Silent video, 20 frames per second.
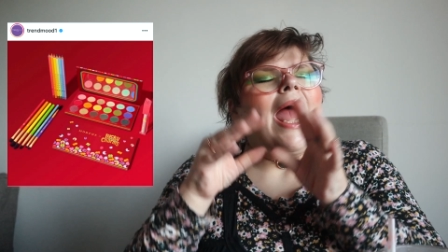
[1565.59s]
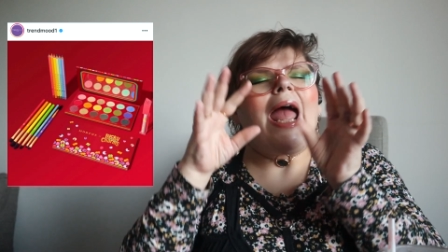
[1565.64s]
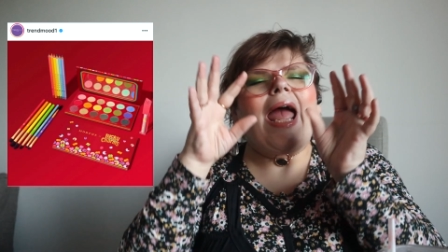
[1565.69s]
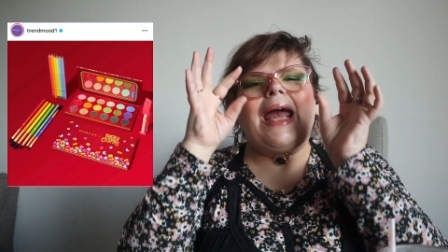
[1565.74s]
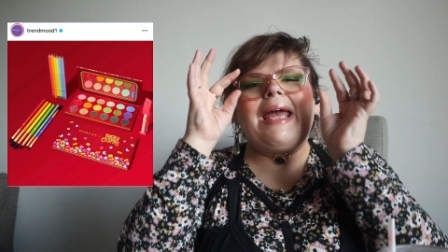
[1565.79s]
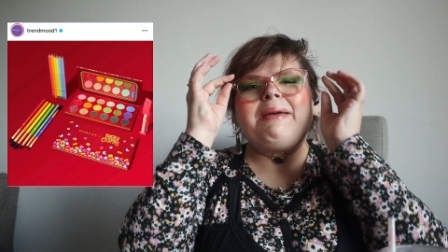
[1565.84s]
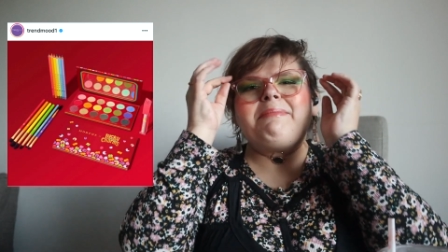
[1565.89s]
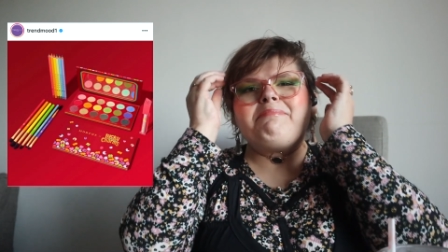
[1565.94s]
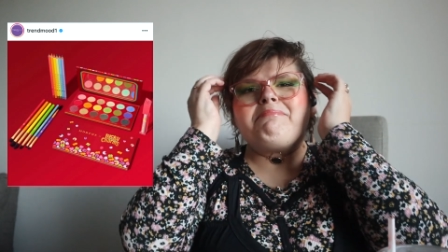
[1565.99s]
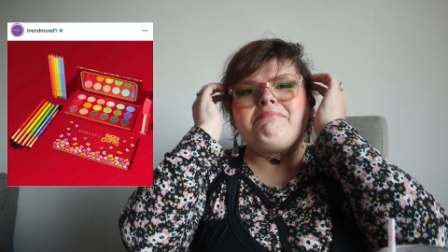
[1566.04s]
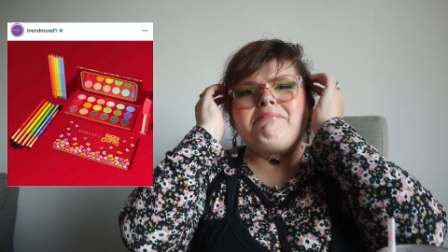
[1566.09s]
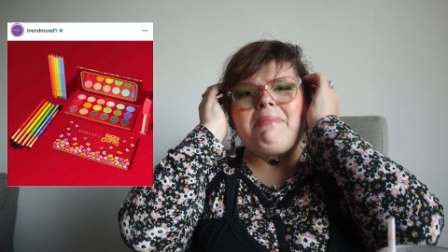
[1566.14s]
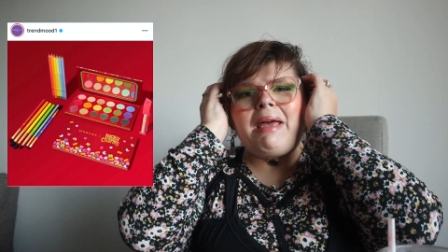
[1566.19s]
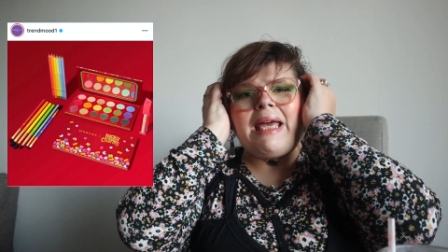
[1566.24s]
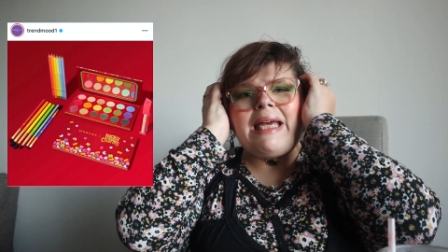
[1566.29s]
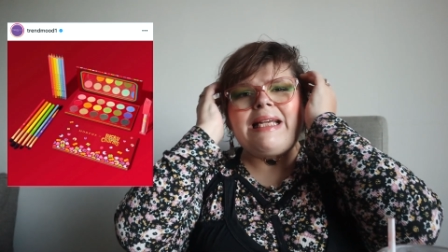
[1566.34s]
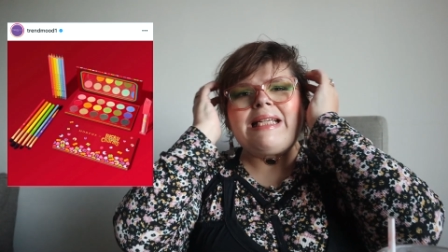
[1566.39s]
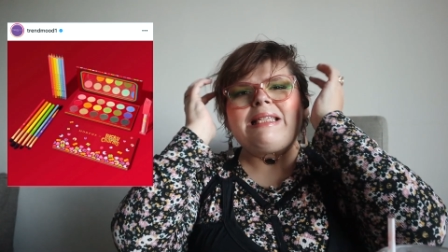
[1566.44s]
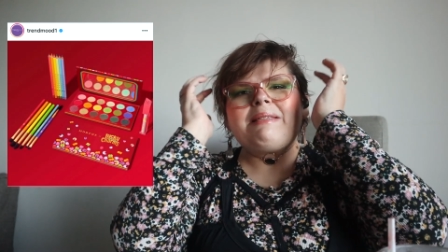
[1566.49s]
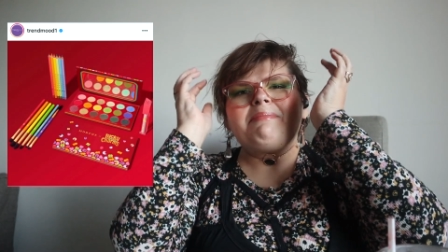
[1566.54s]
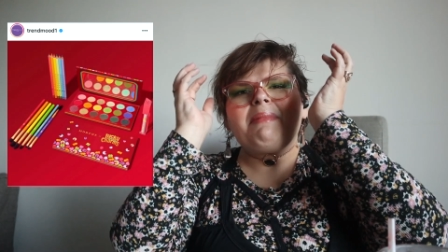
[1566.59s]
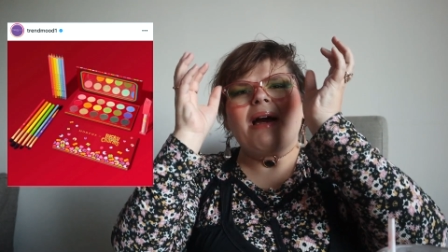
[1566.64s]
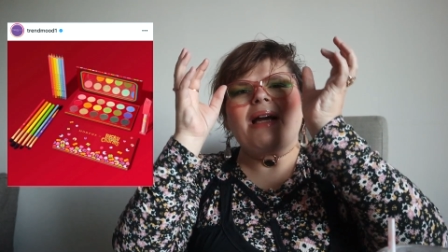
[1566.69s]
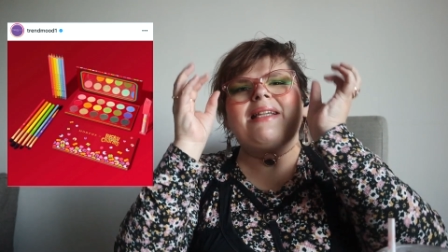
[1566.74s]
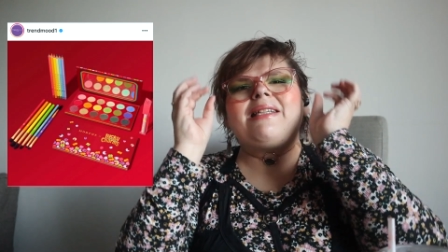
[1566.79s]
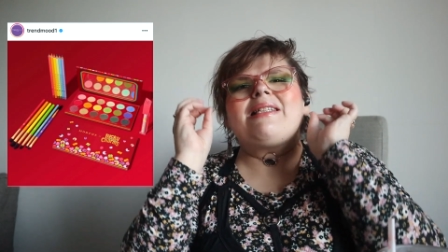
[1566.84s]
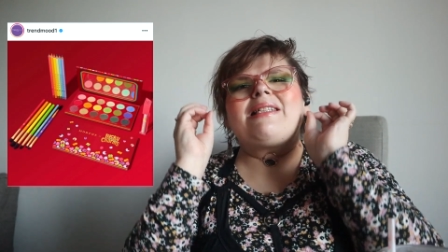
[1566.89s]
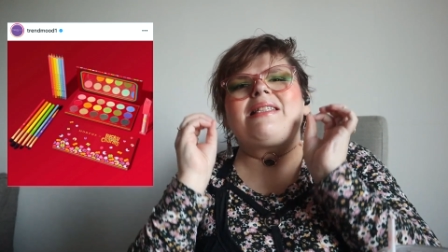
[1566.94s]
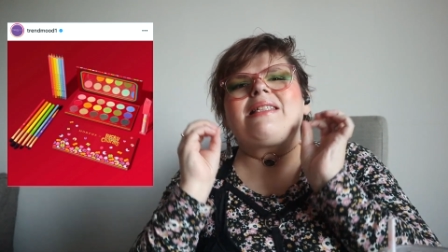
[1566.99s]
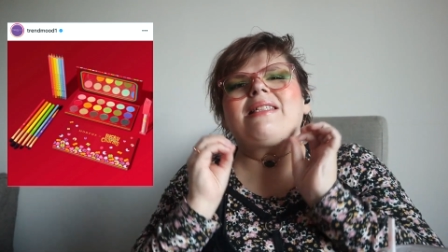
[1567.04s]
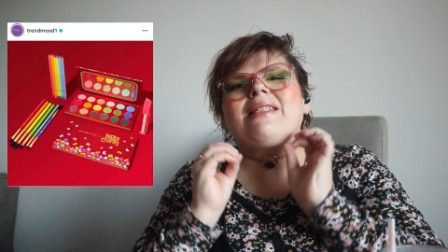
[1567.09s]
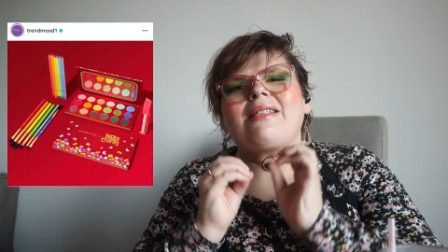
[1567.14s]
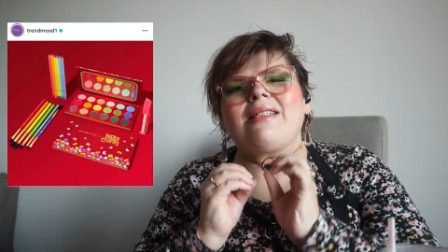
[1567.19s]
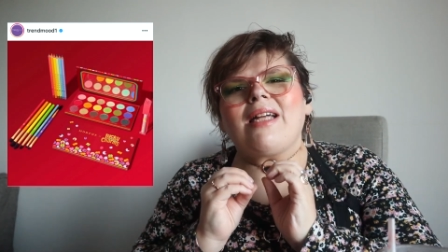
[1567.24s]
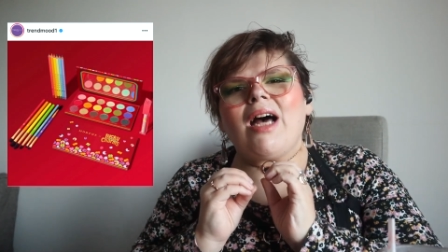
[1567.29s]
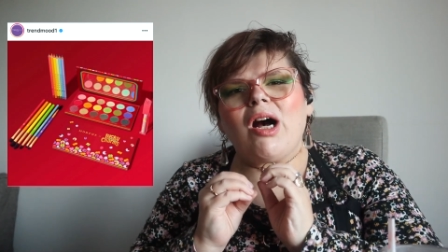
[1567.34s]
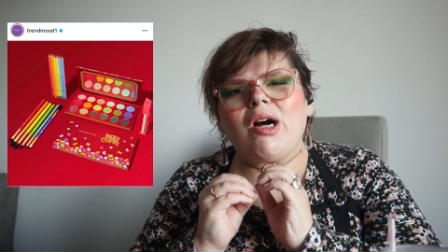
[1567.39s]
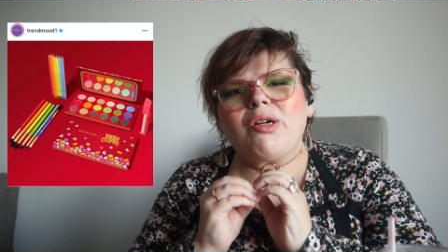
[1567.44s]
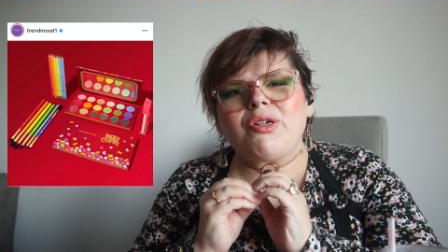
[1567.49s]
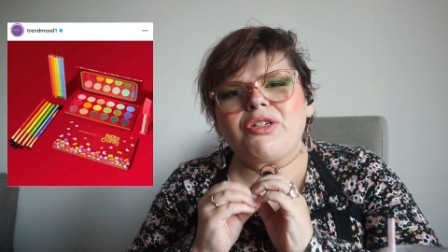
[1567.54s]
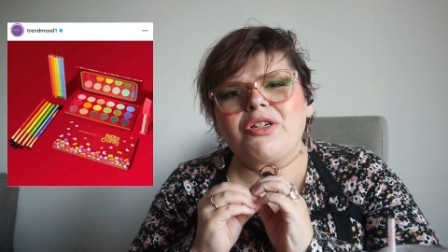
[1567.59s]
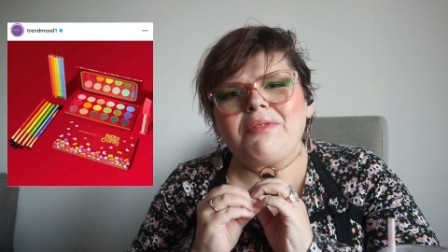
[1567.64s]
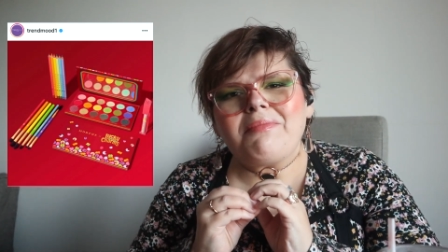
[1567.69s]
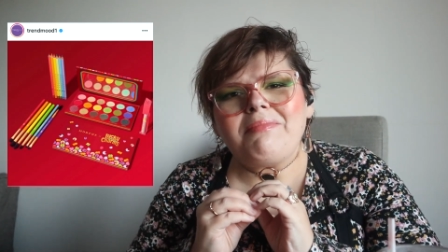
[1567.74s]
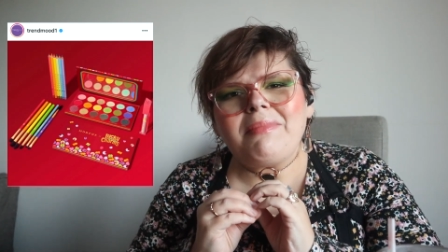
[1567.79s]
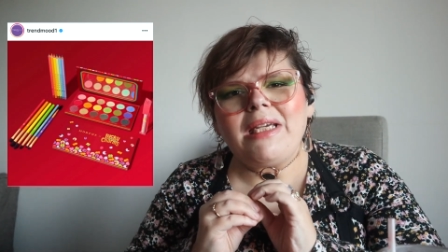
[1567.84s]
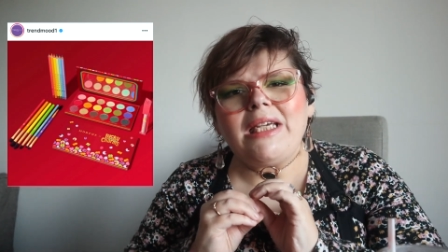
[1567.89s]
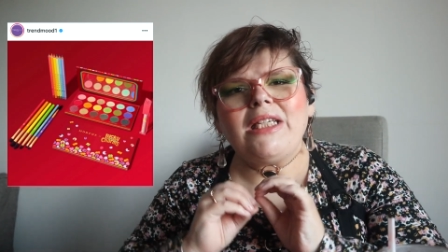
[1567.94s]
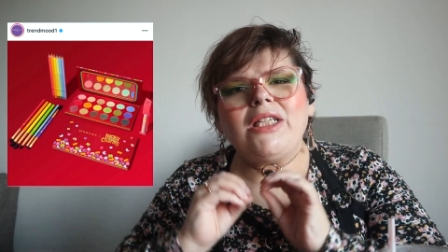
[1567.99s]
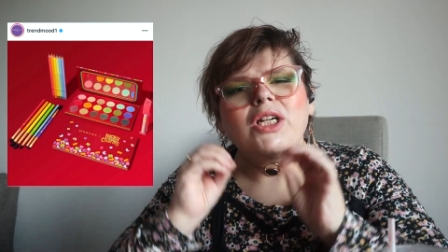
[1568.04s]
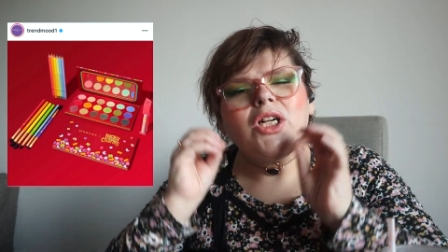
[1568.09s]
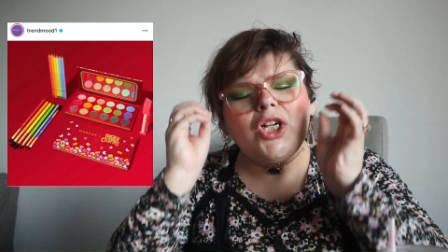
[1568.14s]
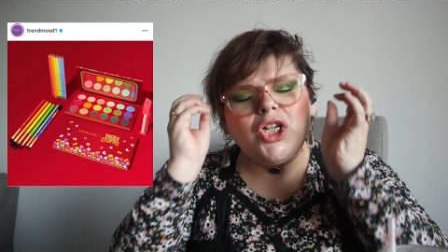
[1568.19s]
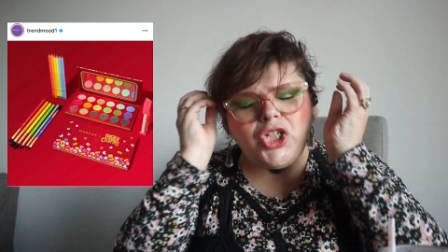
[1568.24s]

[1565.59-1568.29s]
it makes my nostalgia meter